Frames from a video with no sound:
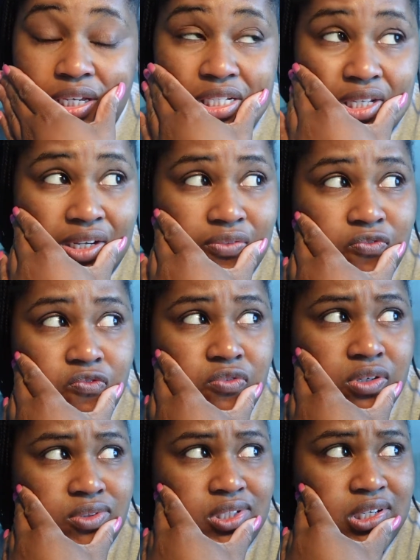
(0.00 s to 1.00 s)
It's like
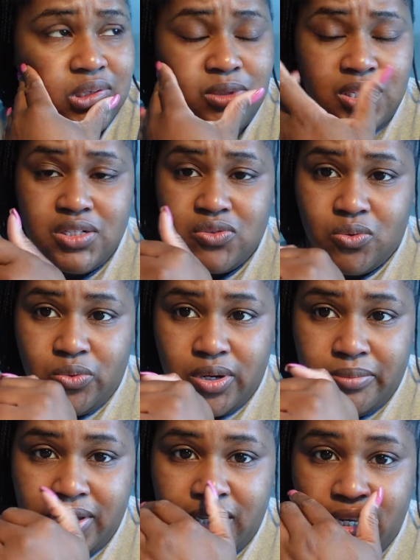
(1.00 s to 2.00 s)
fifteen minutes from where
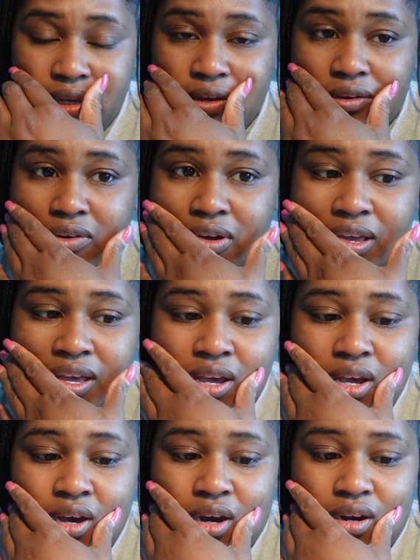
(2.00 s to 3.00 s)
I'm at now.
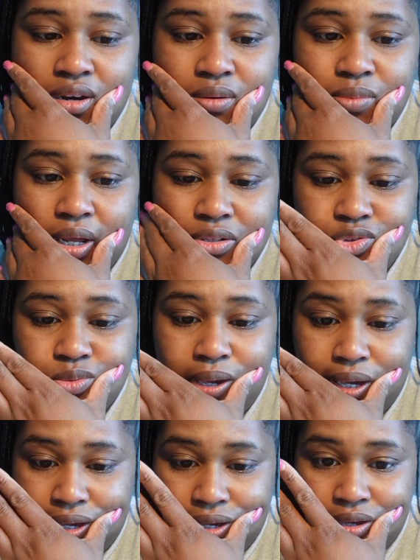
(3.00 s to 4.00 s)
Um, not too
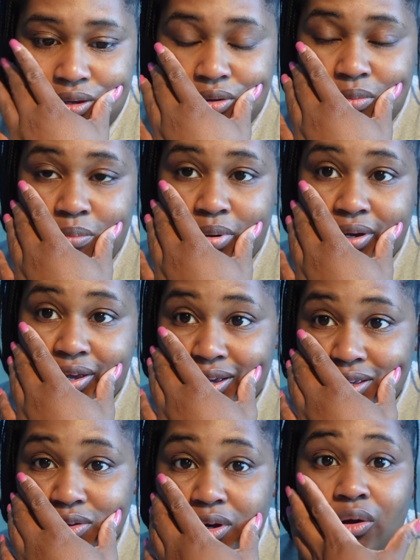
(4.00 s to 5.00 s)
bad, but
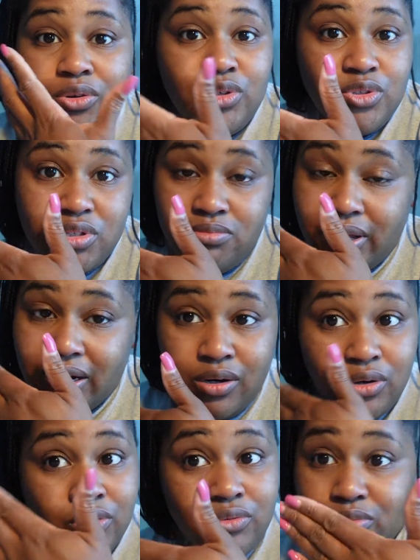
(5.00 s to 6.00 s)
you know, usually black
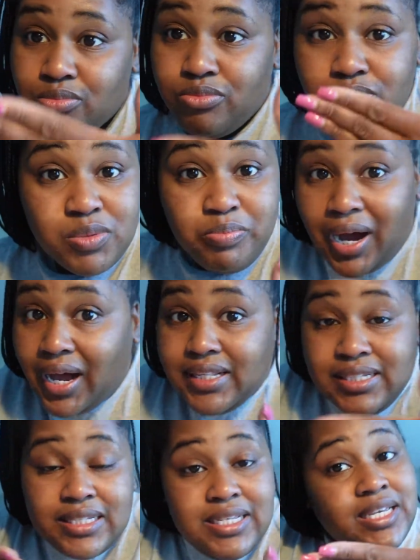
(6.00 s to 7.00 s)
owned
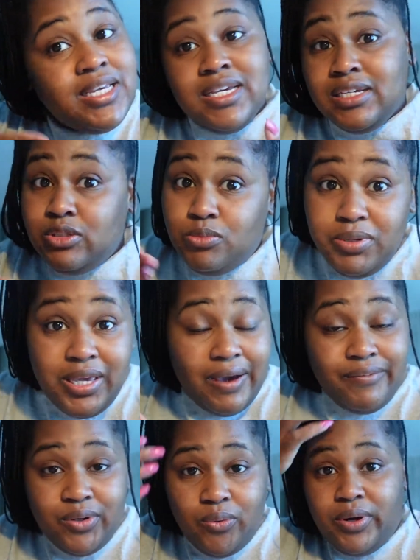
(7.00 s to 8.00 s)
spots you be
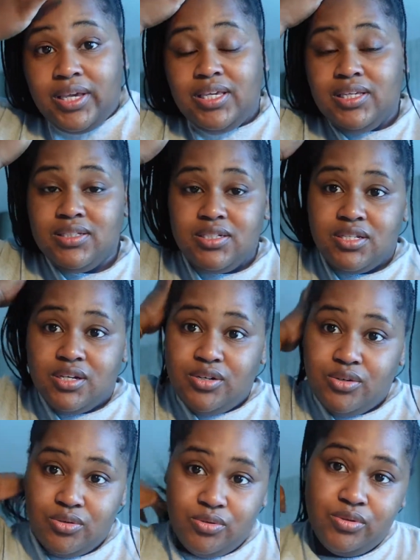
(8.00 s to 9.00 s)
having to wait.
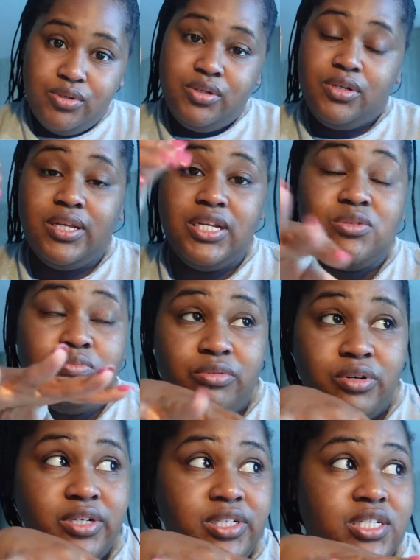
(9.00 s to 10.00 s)
So, and it's
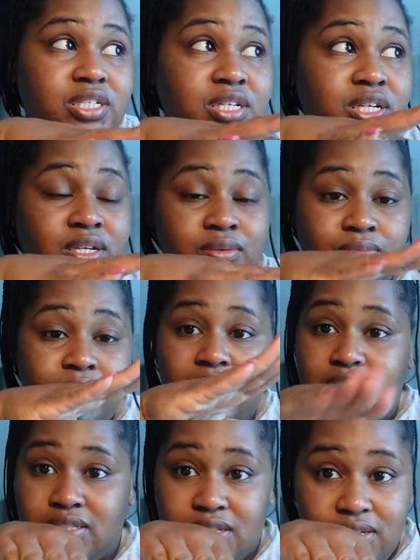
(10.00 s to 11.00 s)
brunch.
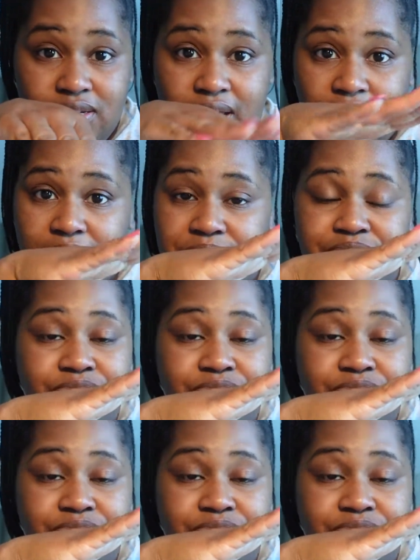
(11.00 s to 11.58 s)
It's Sunday.